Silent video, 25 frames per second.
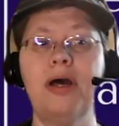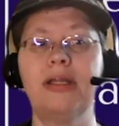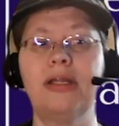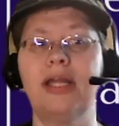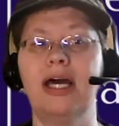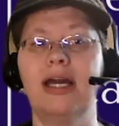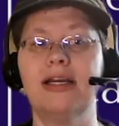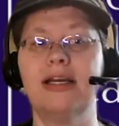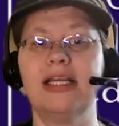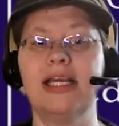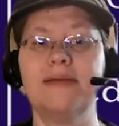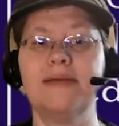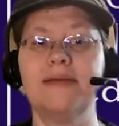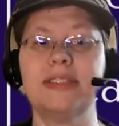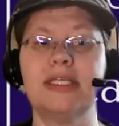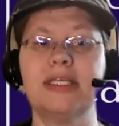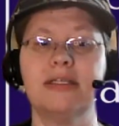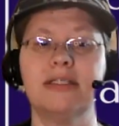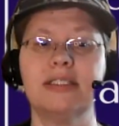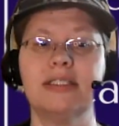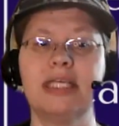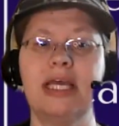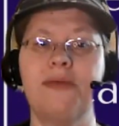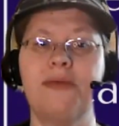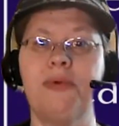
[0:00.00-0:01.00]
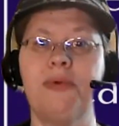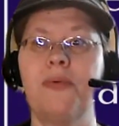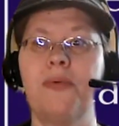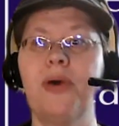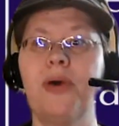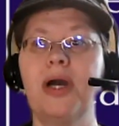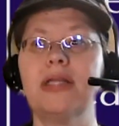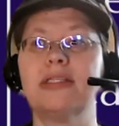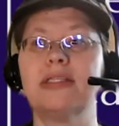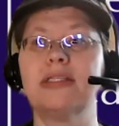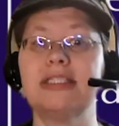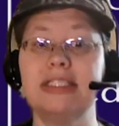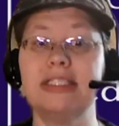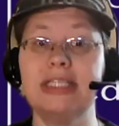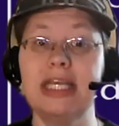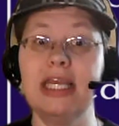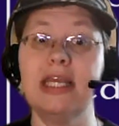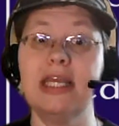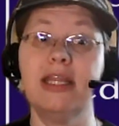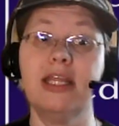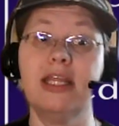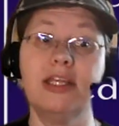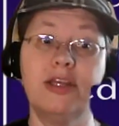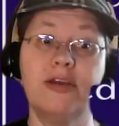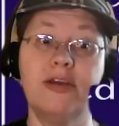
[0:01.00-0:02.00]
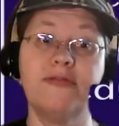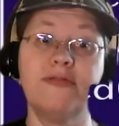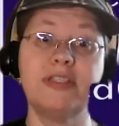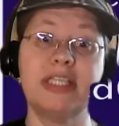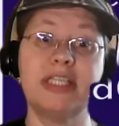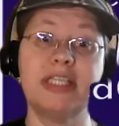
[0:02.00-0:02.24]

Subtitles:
a lot of times they'll say, we want to see that you've